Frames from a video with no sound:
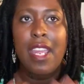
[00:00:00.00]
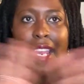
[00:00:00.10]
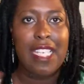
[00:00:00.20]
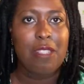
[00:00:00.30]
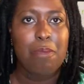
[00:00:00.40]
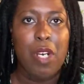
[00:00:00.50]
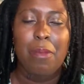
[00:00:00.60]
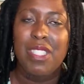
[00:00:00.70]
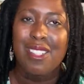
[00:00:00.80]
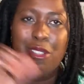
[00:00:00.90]
It's
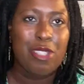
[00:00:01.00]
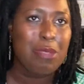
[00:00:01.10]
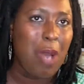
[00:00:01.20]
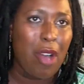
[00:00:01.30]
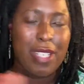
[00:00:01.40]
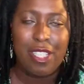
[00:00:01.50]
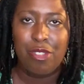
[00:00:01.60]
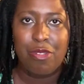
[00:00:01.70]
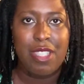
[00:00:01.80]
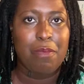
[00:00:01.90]
boom. It's a little small
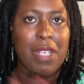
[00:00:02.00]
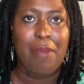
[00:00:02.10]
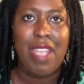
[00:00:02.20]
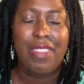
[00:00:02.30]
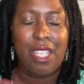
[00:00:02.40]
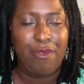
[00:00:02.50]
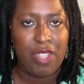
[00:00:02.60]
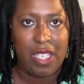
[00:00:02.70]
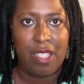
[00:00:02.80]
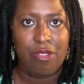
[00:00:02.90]
interest, but I'm not there for
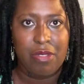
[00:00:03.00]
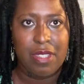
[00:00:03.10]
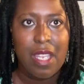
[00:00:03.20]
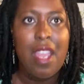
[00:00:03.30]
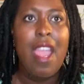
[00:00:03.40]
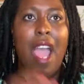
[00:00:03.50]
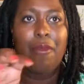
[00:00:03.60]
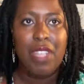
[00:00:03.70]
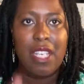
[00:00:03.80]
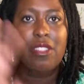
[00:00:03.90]
the interest.
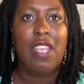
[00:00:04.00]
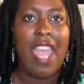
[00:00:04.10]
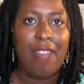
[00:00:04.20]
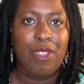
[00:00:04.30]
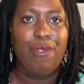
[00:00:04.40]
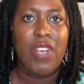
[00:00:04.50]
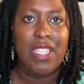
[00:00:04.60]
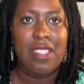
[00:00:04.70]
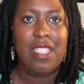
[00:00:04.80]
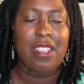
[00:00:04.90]
I'm there to have the
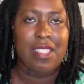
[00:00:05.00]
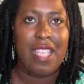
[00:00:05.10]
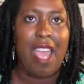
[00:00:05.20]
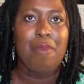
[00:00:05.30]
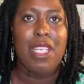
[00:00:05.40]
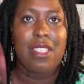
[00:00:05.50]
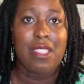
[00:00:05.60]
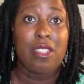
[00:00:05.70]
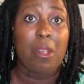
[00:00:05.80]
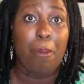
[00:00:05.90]
funds set aside because
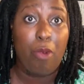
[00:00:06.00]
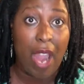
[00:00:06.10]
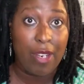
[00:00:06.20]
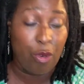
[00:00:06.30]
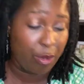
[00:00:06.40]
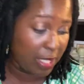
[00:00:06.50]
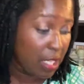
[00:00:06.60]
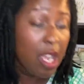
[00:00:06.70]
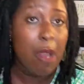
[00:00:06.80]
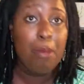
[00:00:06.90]
it is a priority.
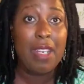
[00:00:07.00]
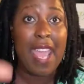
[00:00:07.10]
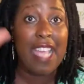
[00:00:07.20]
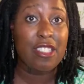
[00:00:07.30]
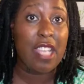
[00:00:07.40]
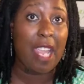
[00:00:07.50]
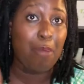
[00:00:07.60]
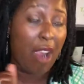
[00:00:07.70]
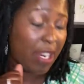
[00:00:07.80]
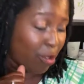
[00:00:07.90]
Put hashtag
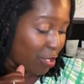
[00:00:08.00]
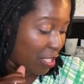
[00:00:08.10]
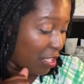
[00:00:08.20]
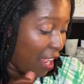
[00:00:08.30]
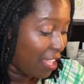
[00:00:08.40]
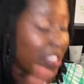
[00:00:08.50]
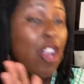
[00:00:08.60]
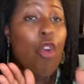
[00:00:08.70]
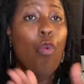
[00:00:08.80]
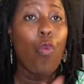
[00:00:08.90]
priority, guys.
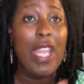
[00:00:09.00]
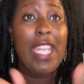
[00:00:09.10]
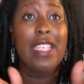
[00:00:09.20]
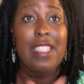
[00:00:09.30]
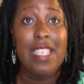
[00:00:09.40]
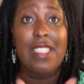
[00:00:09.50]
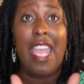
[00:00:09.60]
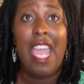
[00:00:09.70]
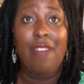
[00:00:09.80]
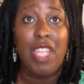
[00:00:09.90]
We need to
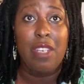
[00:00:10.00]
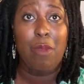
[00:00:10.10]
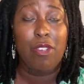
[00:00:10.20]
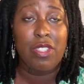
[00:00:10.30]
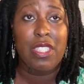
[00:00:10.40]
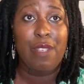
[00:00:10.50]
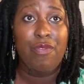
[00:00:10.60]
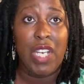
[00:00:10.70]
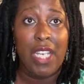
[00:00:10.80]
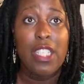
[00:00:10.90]
have that emergency
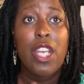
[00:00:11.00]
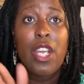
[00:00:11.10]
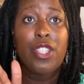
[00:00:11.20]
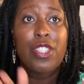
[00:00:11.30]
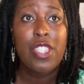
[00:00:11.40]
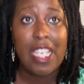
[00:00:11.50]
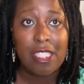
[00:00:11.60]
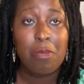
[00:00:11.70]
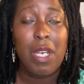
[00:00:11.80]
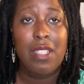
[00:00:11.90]
fund.
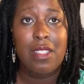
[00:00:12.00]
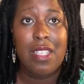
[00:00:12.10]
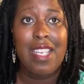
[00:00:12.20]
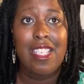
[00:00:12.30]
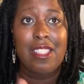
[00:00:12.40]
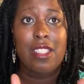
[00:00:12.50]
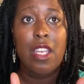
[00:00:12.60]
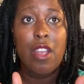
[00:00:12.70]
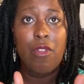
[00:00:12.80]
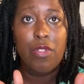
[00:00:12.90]
6 months is
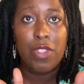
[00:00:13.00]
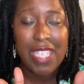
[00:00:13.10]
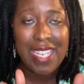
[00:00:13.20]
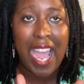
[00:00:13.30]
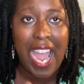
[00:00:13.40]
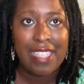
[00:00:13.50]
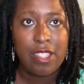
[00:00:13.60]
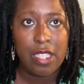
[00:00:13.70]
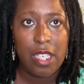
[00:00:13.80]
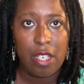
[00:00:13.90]
the
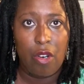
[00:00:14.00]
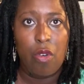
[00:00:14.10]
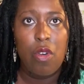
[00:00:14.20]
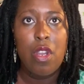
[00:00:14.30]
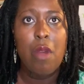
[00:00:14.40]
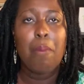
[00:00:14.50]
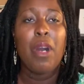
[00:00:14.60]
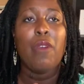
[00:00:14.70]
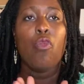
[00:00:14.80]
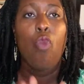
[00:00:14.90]
ideal,
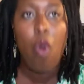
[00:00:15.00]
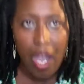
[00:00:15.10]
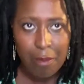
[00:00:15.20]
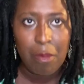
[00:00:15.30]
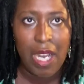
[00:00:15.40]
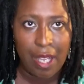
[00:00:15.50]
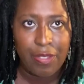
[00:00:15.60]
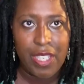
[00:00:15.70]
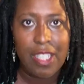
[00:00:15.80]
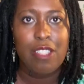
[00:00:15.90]
but 1 month
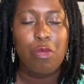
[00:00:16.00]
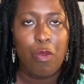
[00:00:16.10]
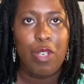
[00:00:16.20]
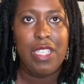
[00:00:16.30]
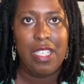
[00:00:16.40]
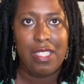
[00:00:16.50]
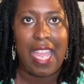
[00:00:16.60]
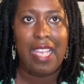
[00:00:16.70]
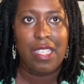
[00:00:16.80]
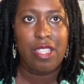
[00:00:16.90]
is what we need to
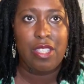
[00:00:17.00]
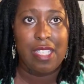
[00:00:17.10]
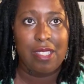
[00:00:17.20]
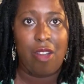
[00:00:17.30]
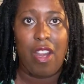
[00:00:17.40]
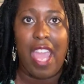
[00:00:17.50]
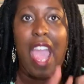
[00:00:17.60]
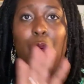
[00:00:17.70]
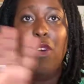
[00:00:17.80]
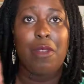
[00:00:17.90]
at least get started.
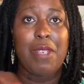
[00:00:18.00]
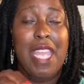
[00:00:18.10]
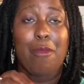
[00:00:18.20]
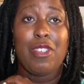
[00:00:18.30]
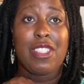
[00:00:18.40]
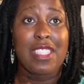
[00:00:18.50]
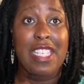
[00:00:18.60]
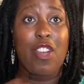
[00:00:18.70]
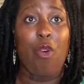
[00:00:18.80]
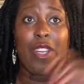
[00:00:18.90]
I want to be able to see
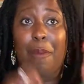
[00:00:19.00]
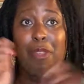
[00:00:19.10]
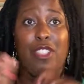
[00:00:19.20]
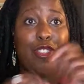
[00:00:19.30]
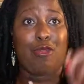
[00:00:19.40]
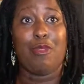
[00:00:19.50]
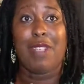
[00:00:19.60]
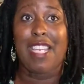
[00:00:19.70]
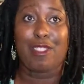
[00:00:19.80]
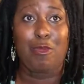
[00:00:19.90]
going up in this group.
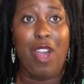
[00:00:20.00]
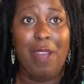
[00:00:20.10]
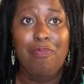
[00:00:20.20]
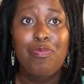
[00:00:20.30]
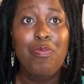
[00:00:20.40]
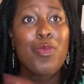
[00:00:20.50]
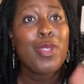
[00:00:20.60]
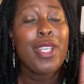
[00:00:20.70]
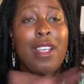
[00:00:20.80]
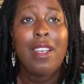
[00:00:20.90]
Guess what?
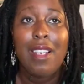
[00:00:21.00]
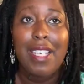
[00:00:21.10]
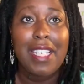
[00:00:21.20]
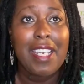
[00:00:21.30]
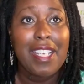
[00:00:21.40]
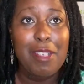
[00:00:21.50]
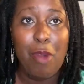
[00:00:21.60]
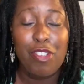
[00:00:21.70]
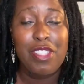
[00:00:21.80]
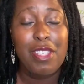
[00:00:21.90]

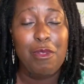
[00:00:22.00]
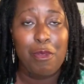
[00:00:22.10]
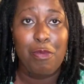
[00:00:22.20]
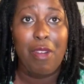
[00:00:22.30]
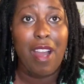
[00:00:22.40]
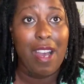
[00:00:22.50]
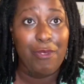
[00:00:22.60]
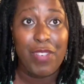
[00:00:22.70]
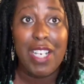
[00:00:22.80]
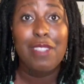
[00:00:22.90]
Emergency
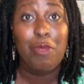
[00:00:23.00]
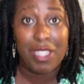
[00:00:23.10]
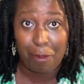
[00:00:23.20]
fund was a